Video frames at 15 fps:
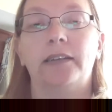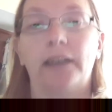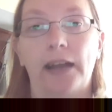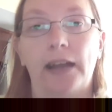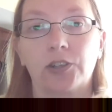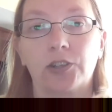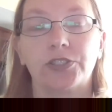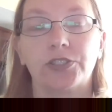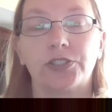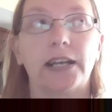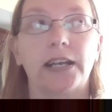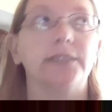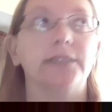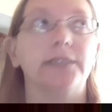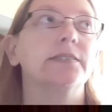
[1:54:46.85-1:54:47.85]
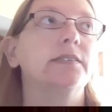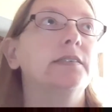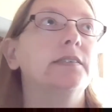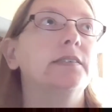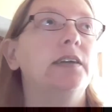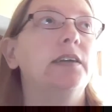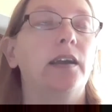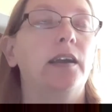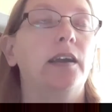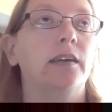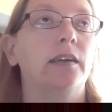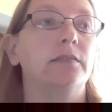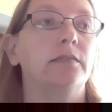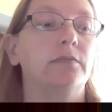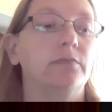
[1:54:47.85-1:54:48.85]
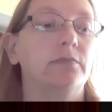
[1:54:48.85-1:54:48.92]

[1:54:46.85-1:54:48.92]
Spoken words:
exercise and